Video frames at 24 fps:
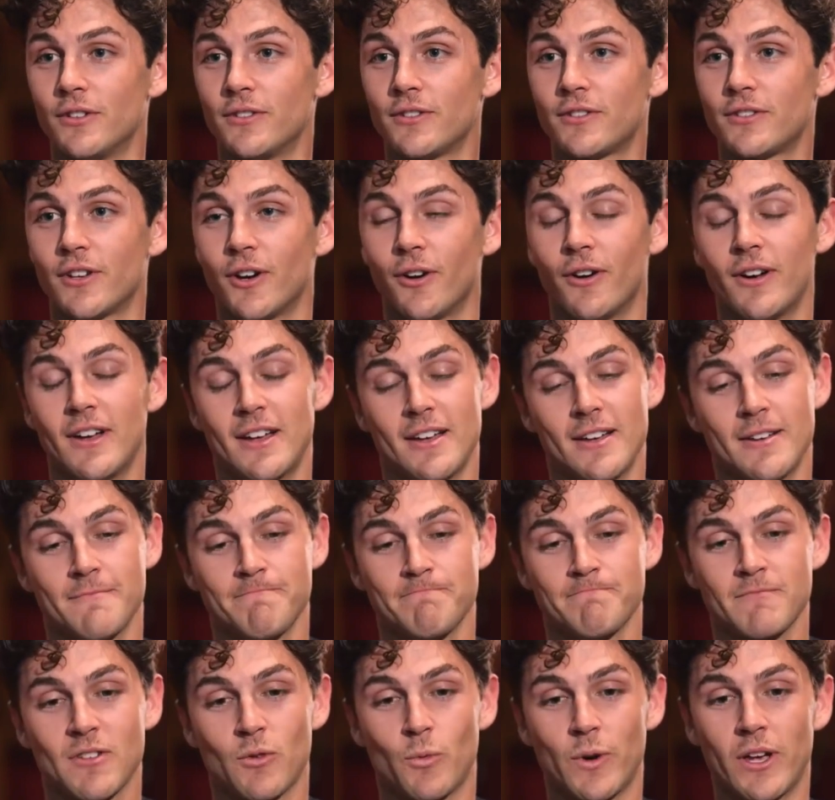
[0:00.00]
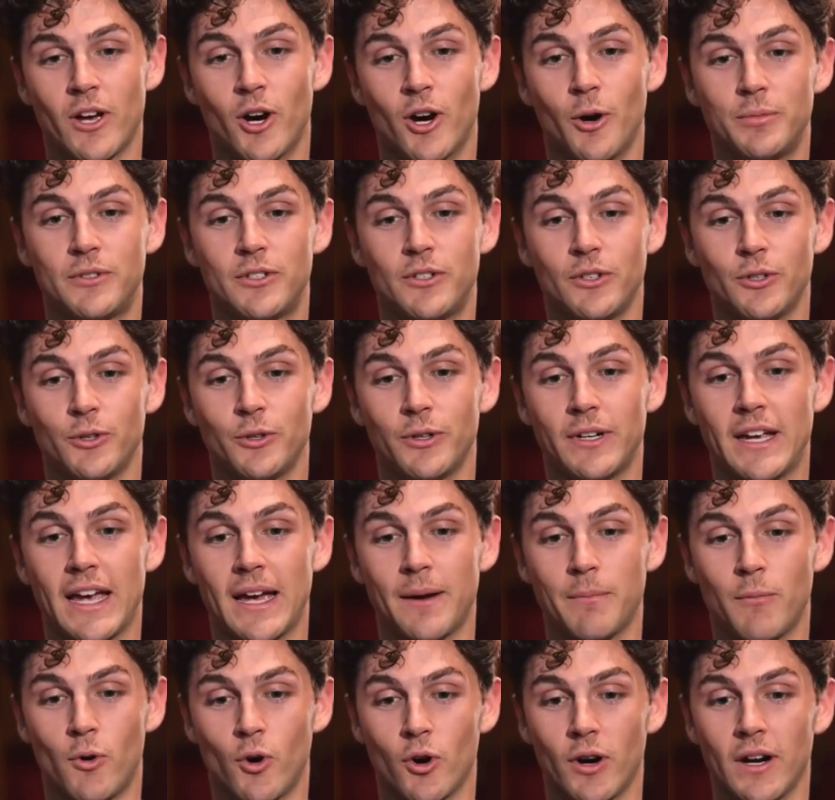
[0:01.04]
And so we hope to
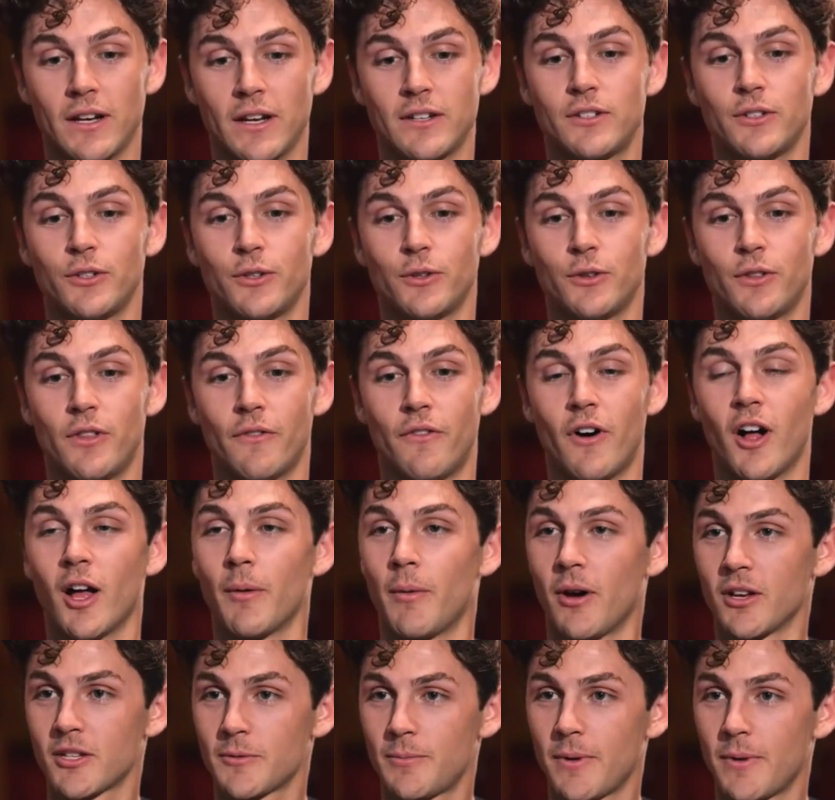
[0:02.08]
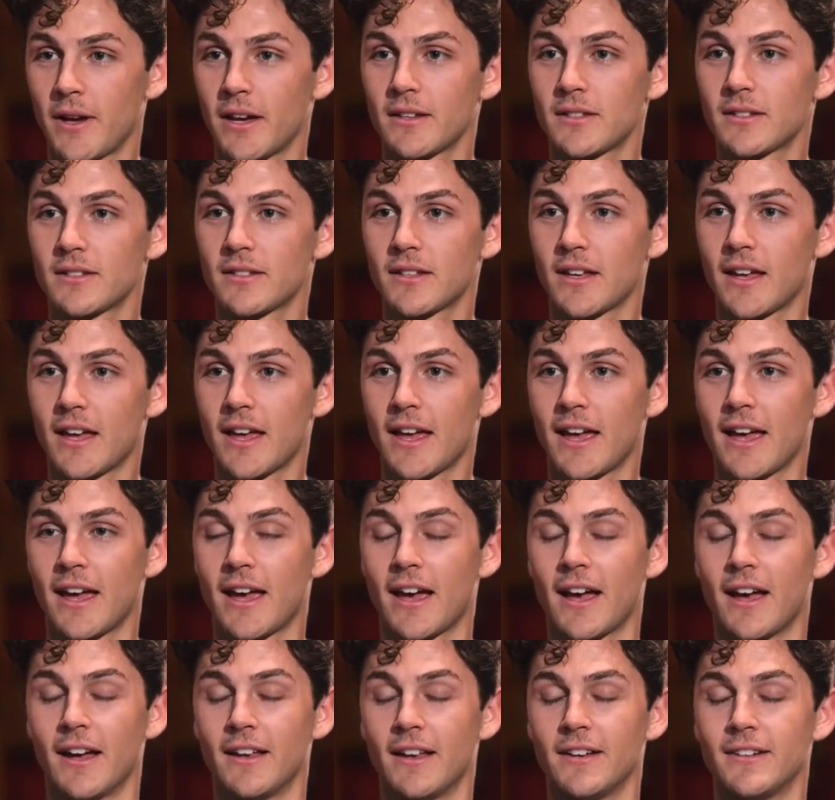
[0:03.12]
get more into the volleyball space
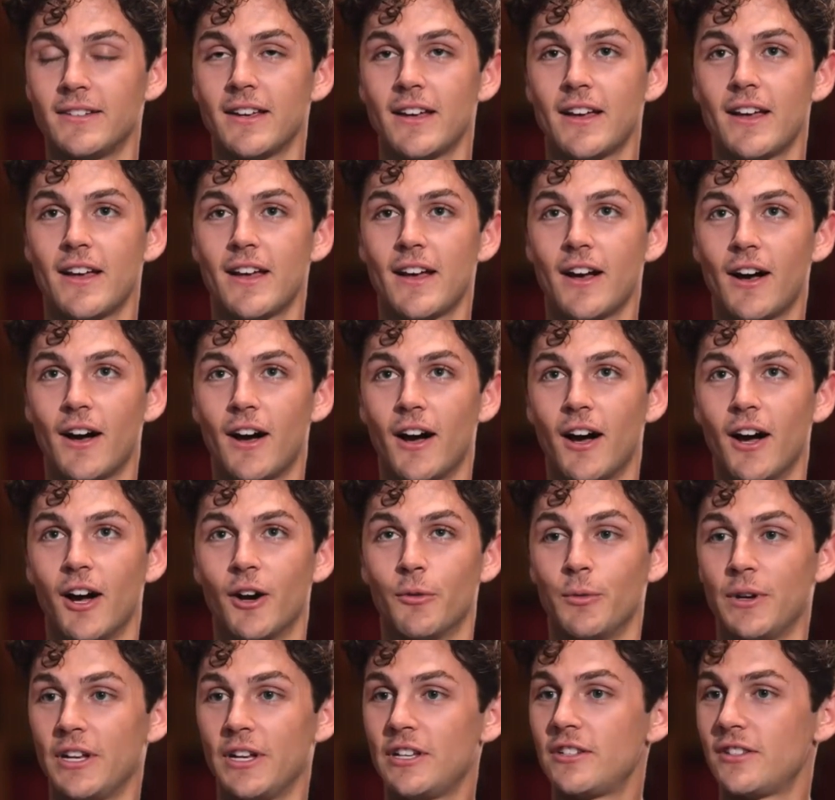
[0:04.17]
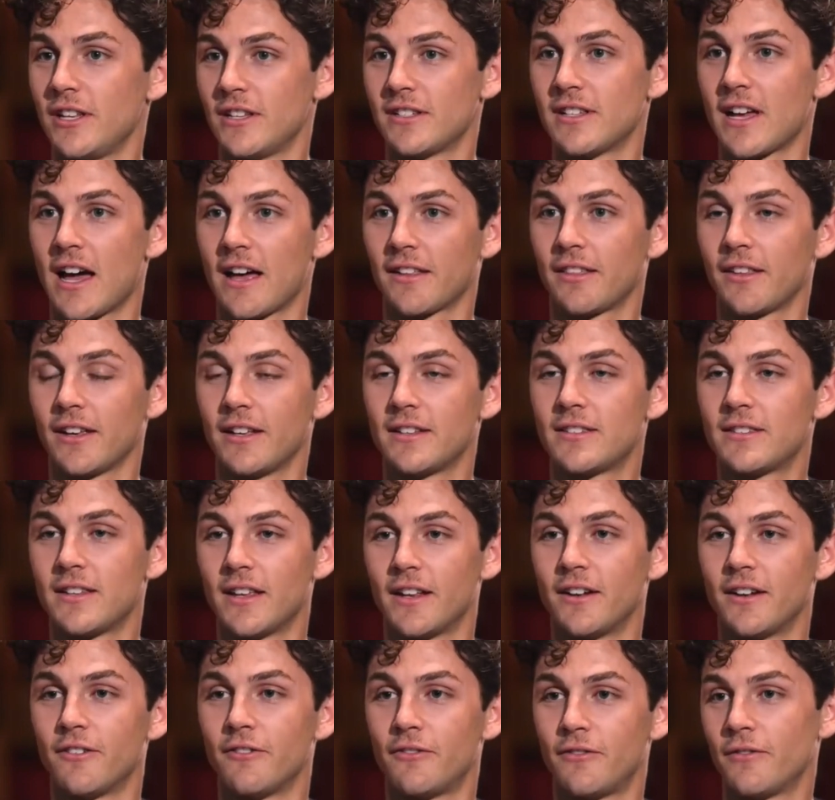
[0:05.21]
and reach these athletes
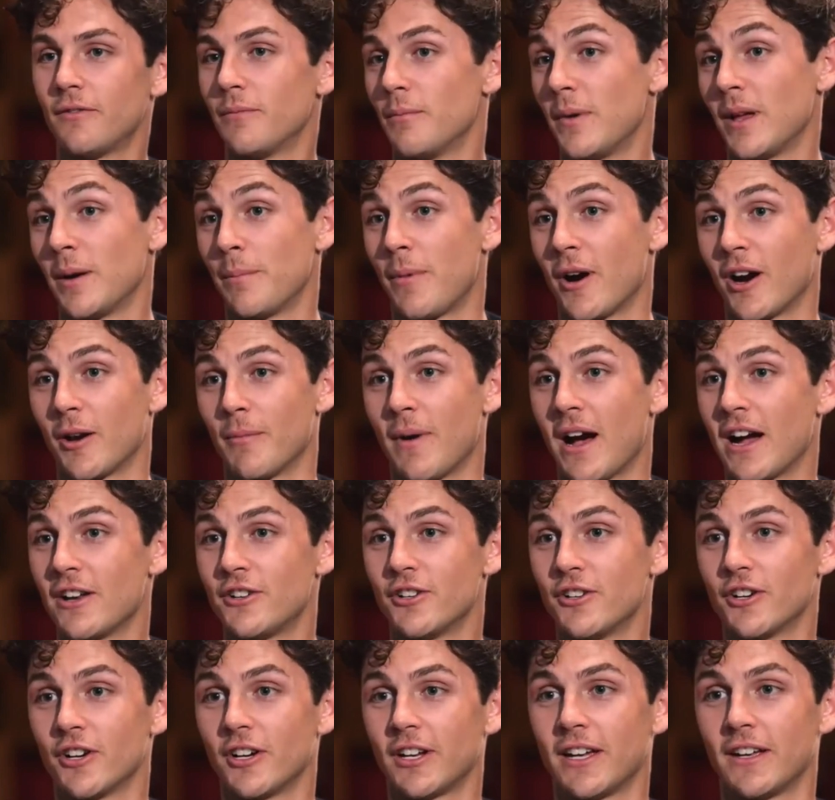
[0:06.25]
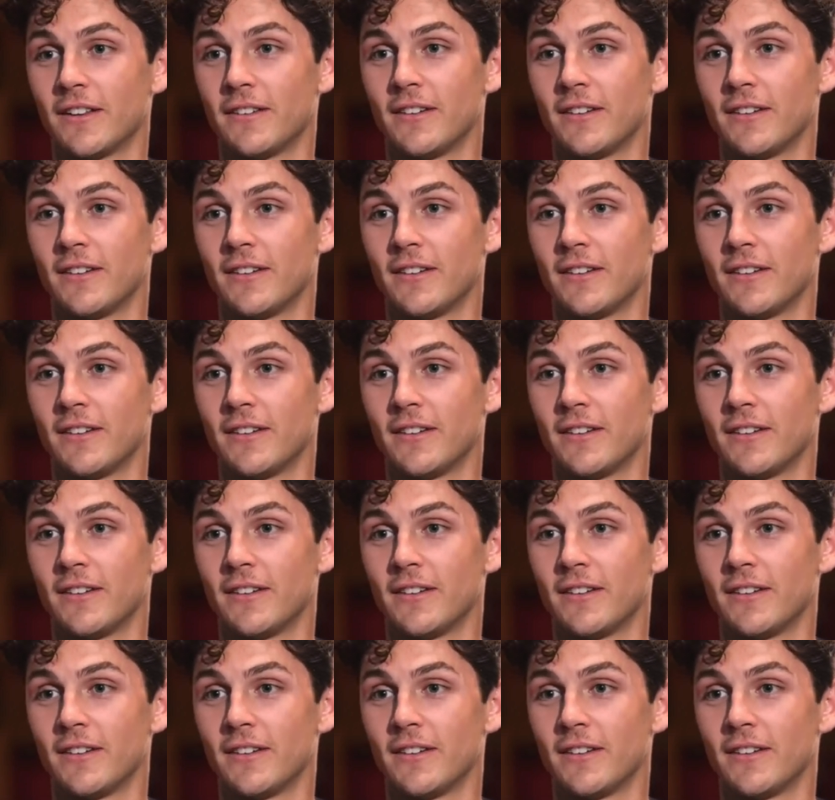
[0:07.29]
that have been a part of my journey.